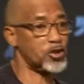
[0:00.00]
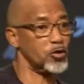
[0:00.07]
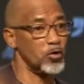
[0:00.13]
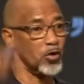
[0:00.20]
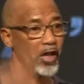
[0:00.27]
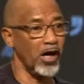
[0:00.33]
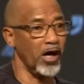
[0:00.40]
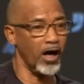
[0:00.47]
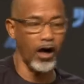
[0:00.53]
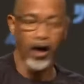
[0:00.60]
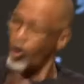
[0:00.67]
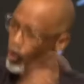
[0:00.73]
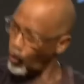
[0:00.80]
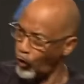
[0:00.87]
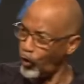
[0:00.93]
to her
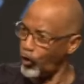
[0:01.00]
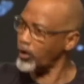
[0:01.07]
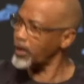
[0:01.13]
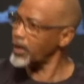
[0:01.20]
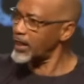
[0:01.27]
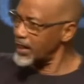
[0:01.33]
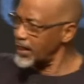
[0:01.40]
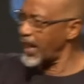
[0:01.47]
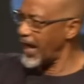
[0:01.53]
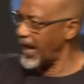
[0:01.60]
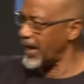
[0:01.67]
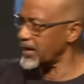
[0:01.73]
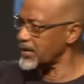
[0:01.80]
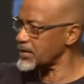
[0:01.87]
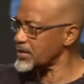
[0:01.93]
all her
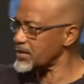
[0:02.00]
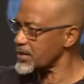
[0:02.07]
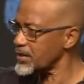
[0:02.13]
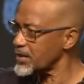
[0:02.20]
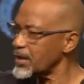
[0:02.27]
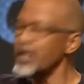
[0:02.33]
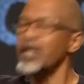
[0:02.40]
land,